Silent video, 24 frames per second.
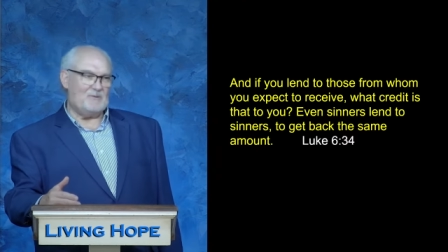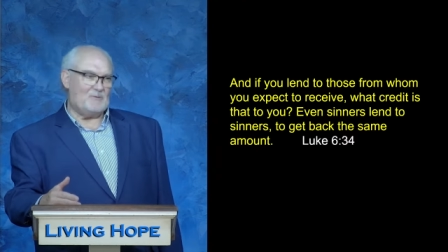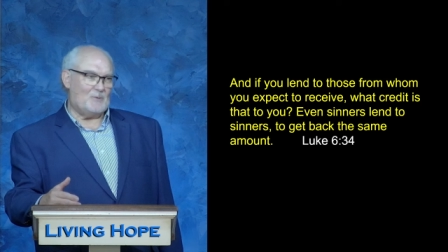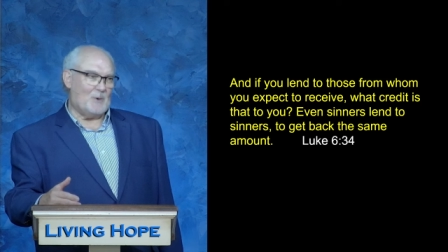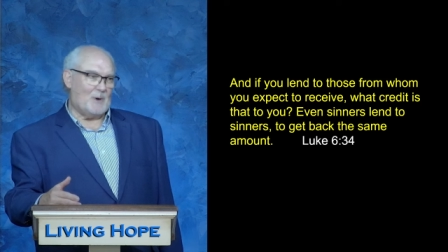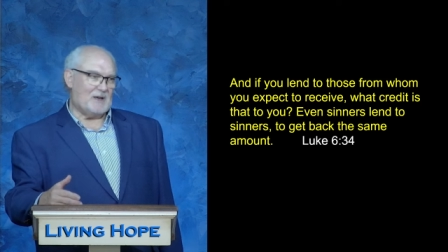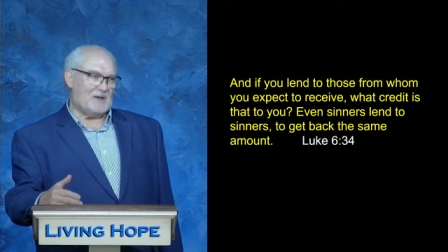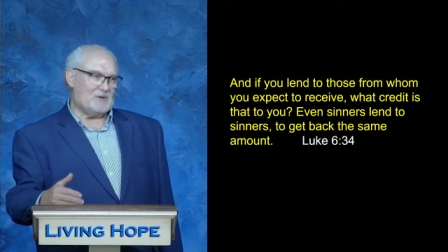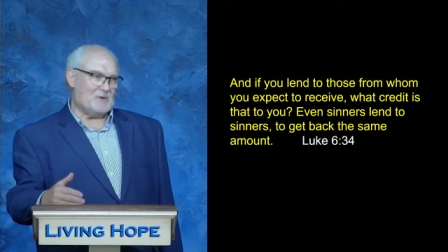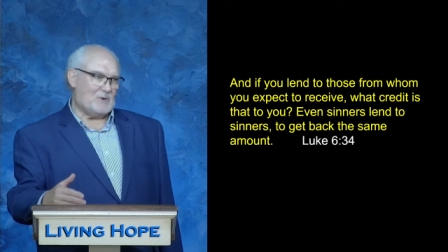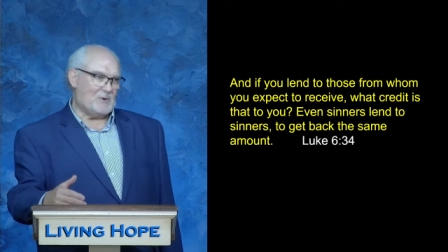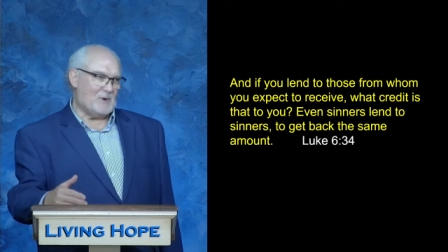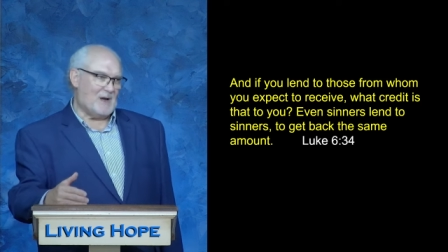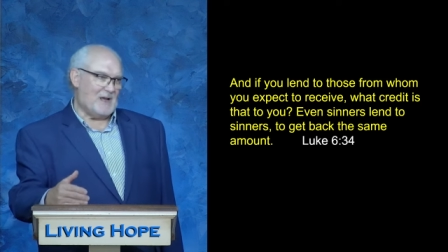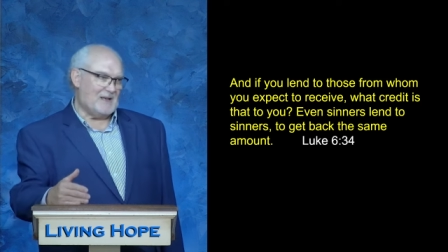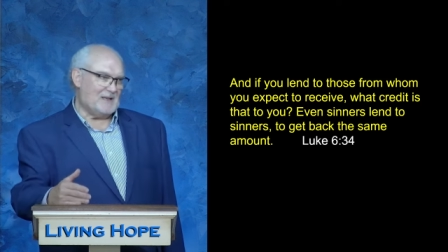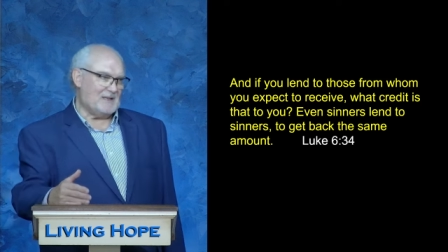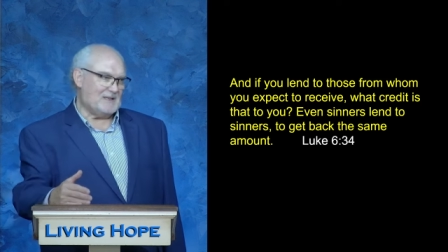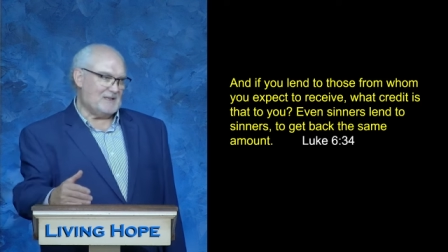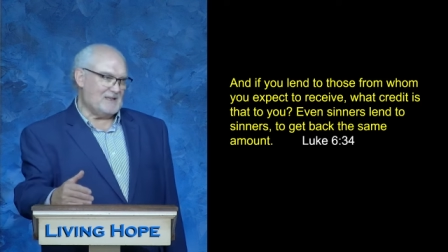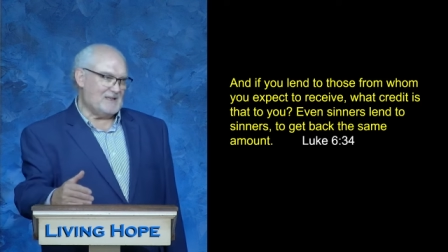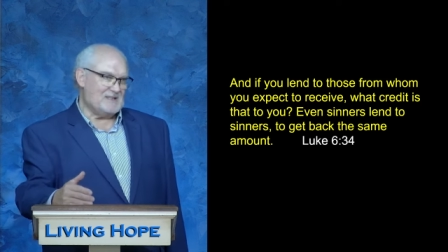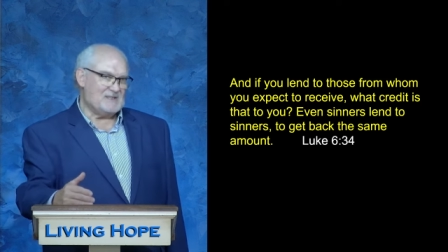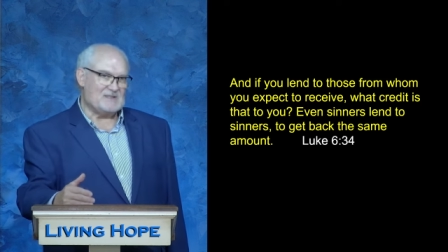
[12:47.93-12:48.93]
what
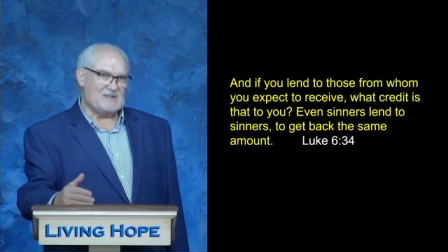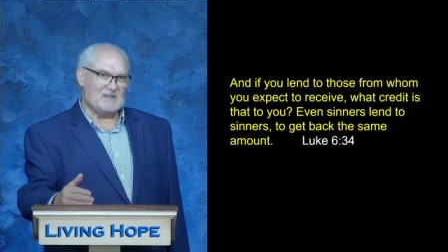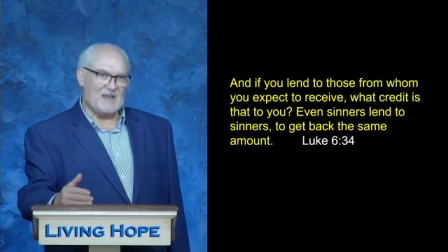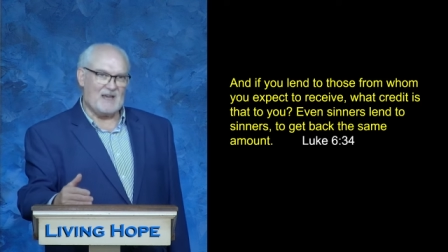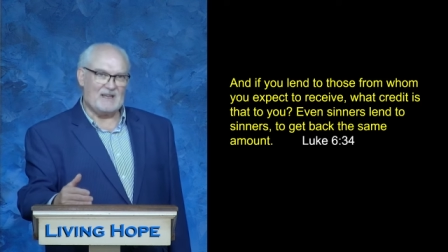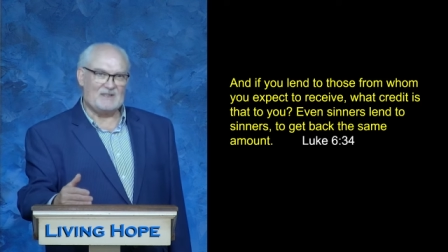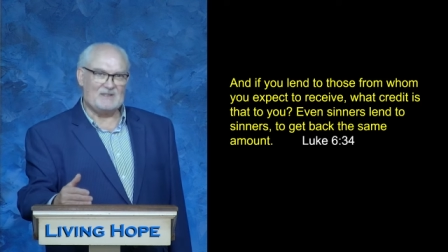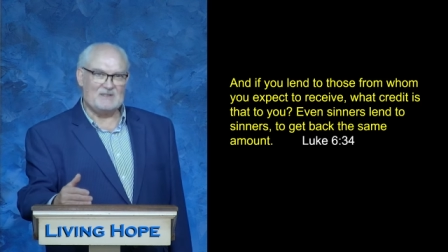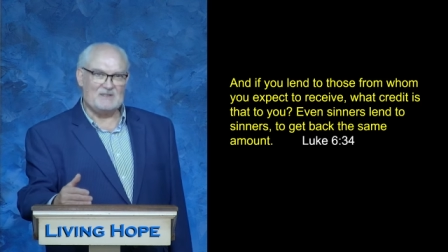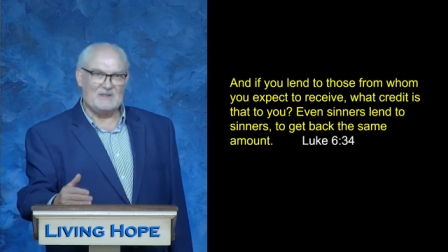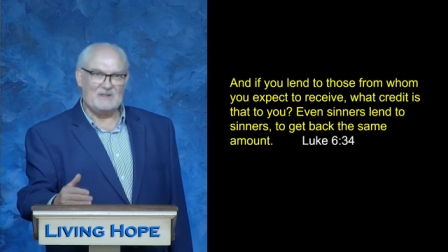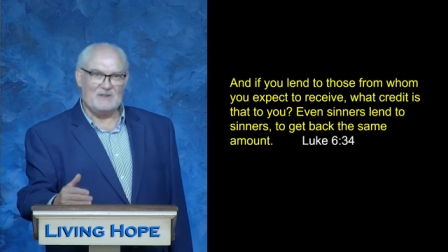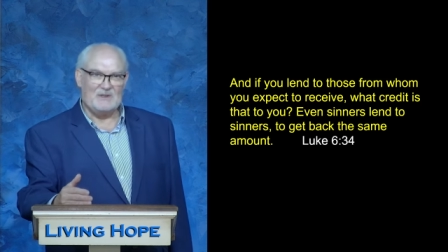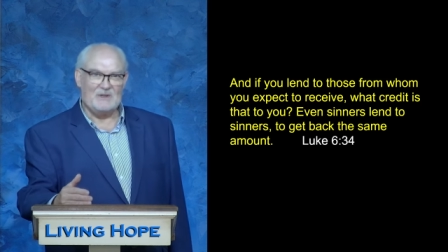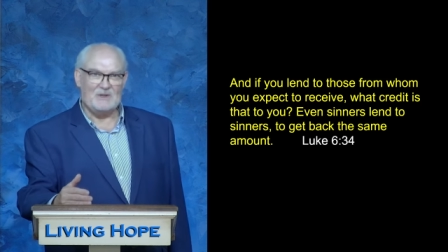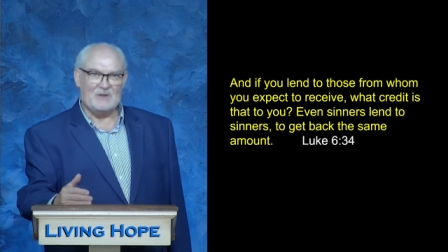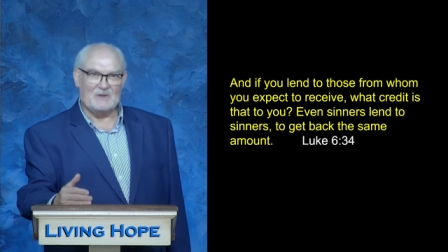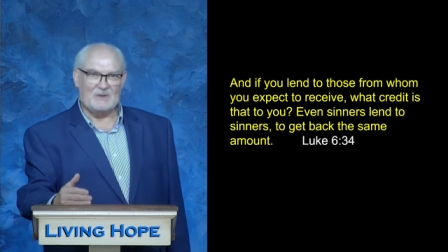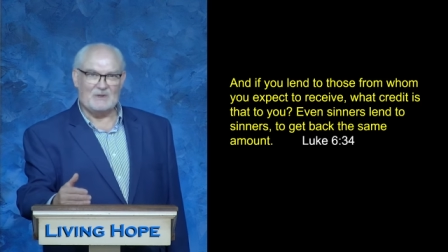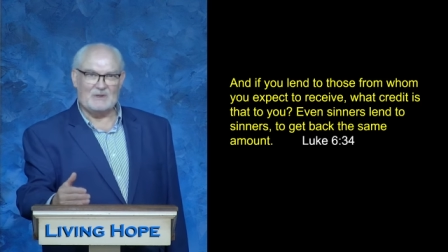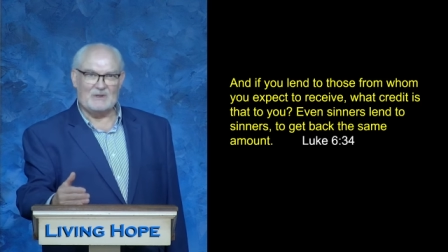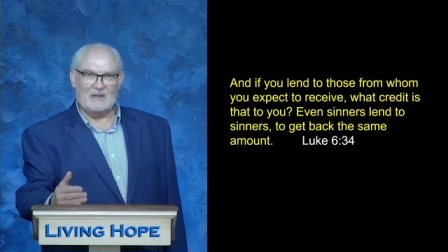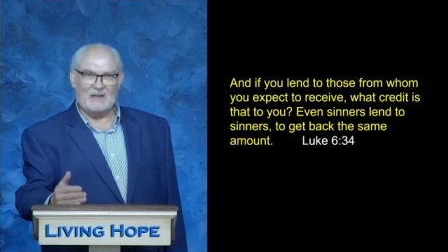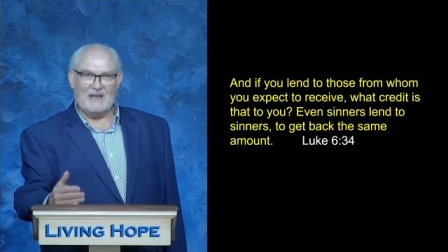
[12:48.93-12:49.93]
credit is that to
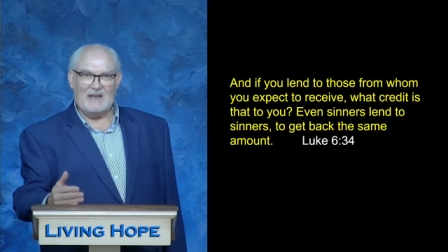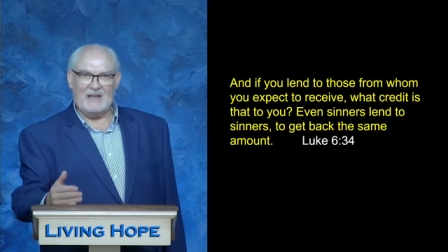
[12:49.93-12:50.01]
you?